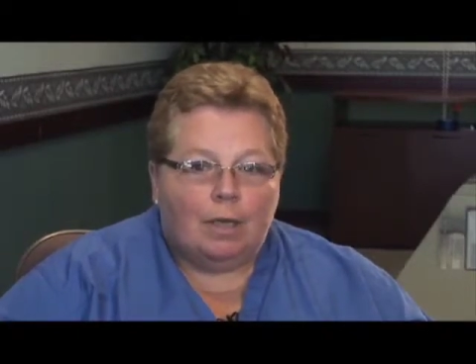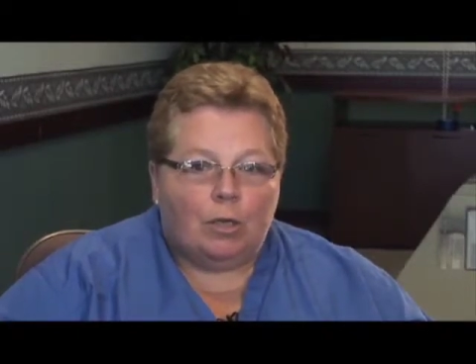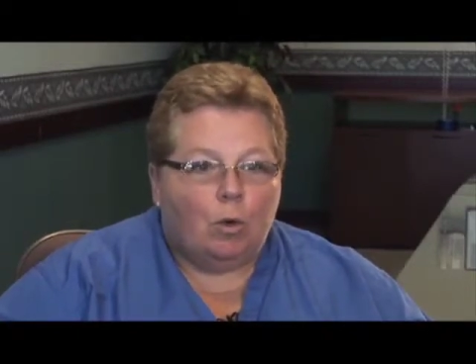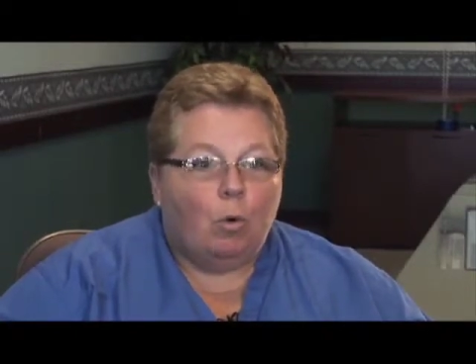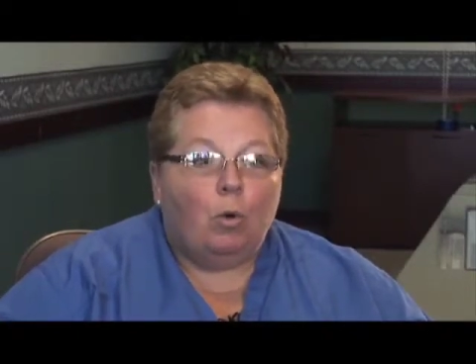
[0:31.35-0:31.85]

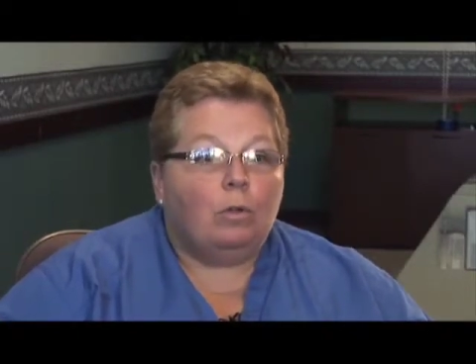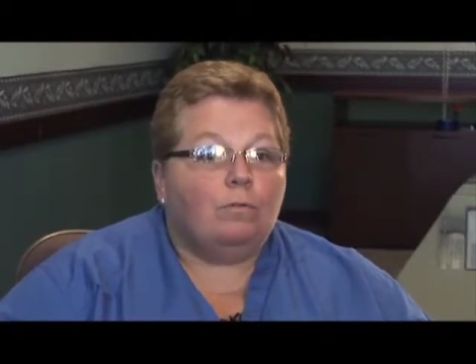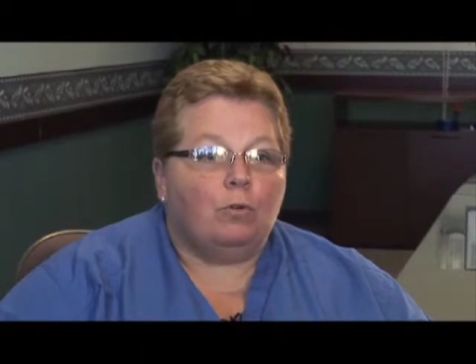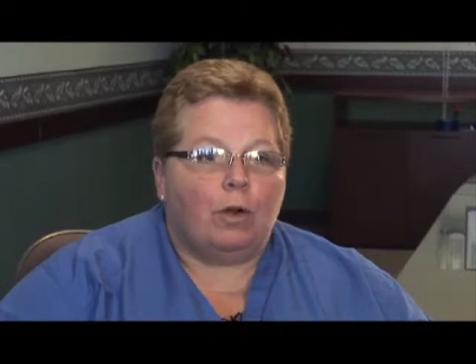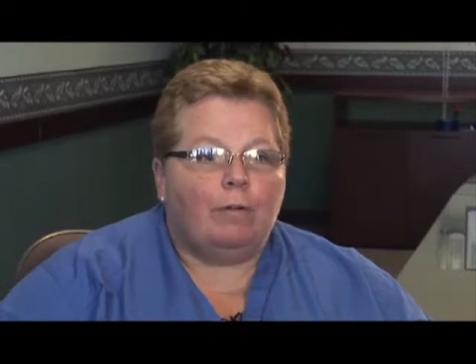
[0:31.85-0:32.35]
goal
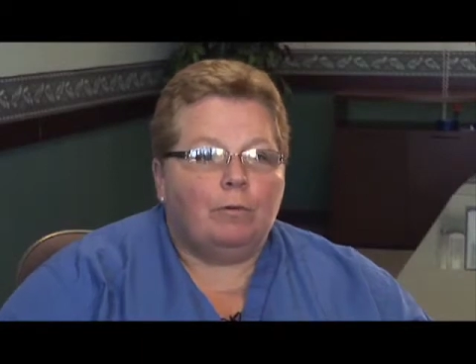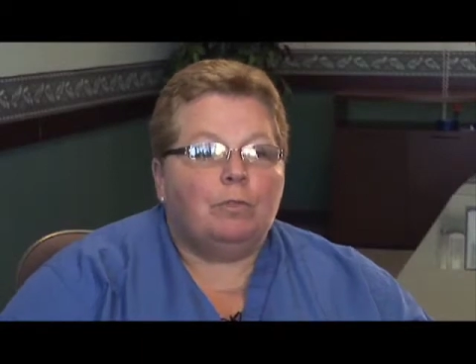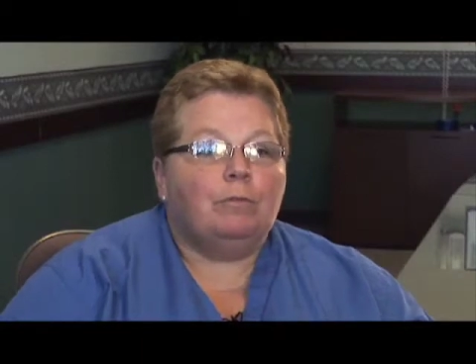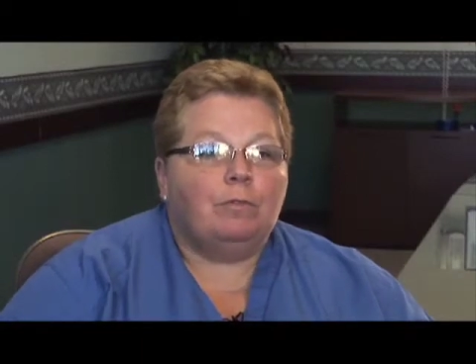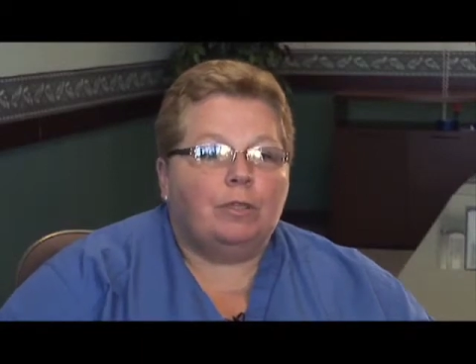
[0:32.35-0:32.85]
for everyone
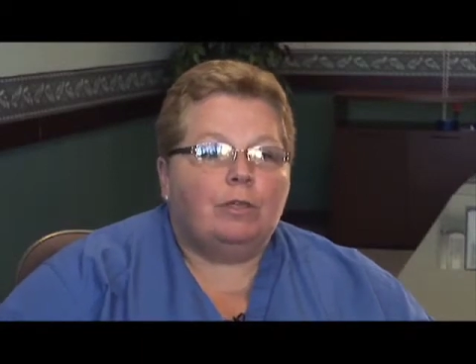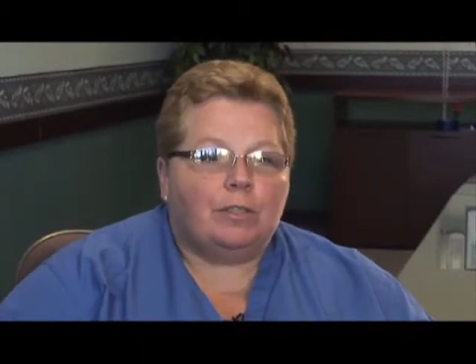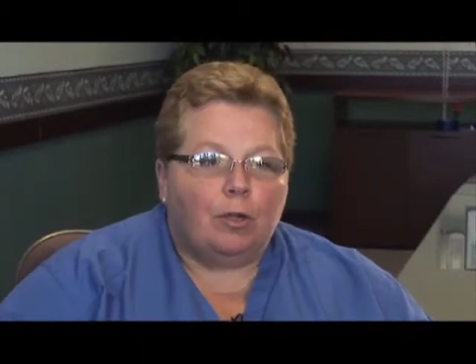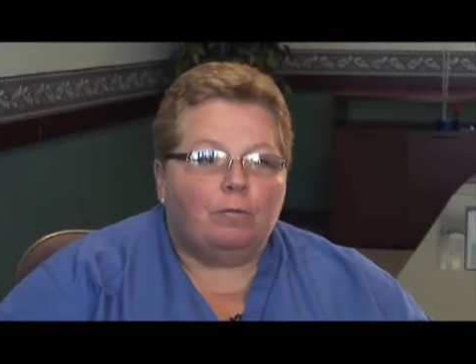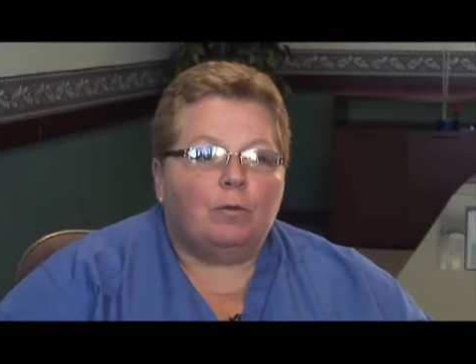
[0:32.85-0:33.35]
to feel
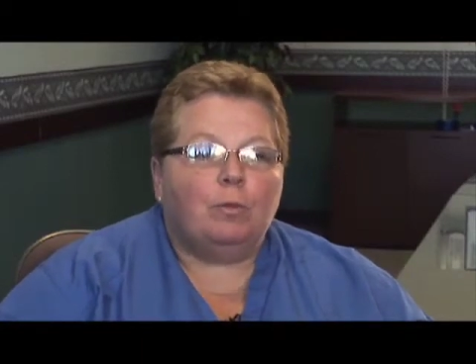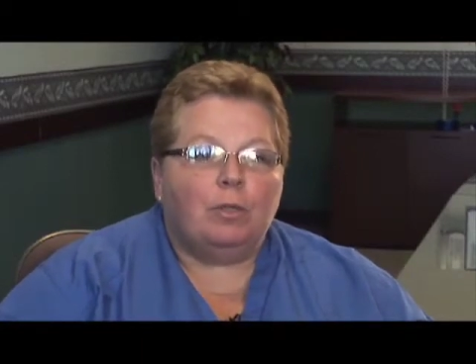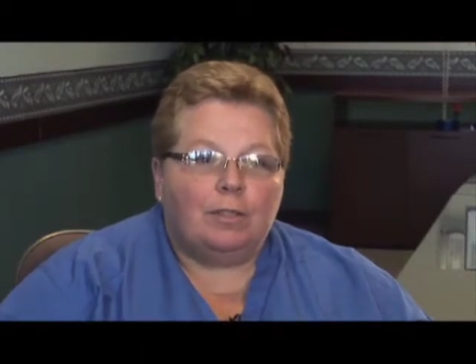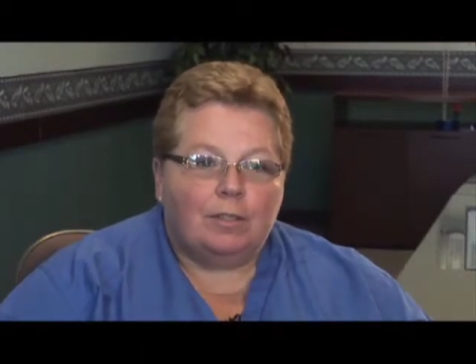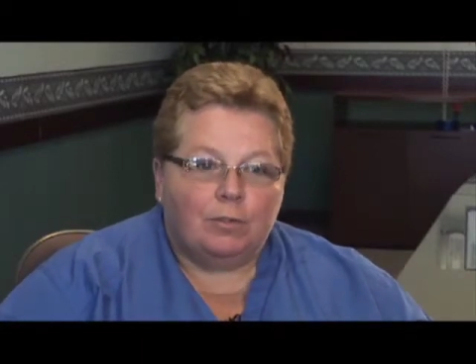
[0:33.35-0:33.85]
as comfortable
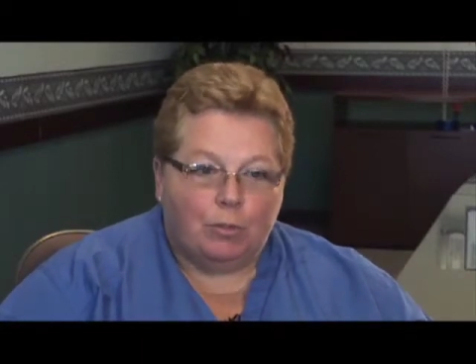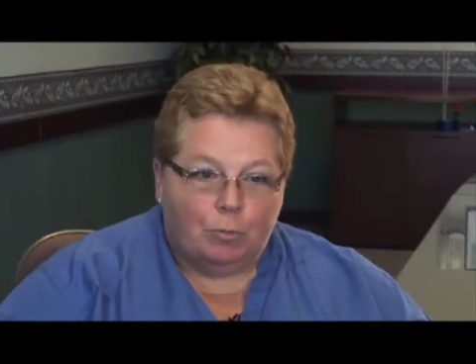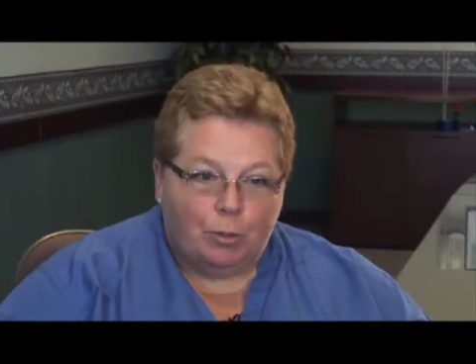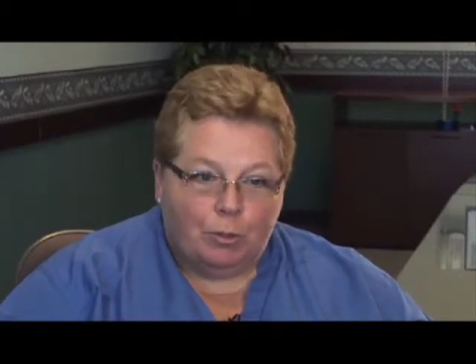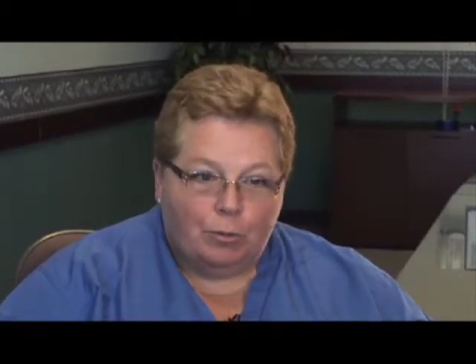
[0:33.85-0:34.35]
as the
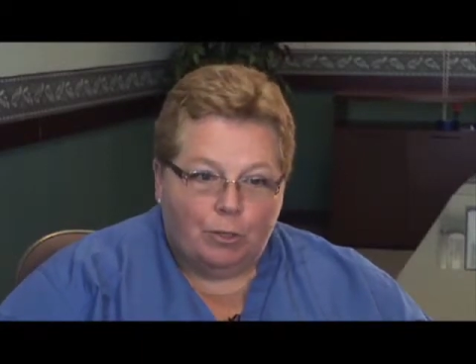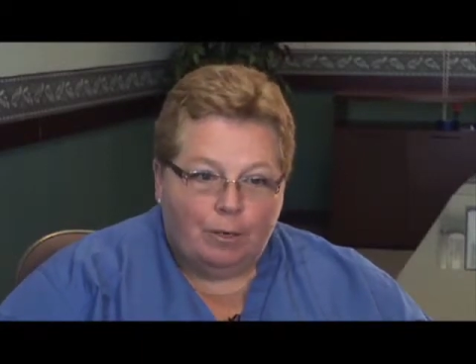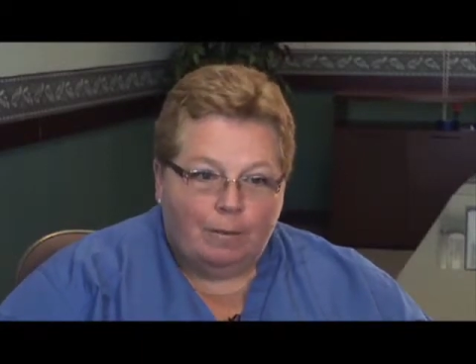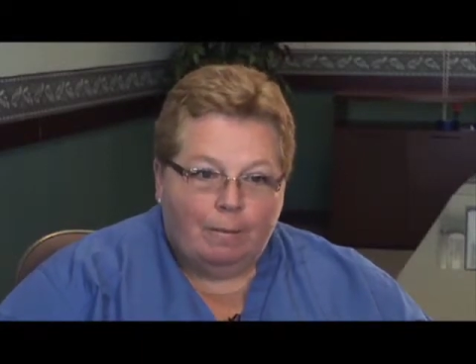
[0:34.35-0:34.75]
super user.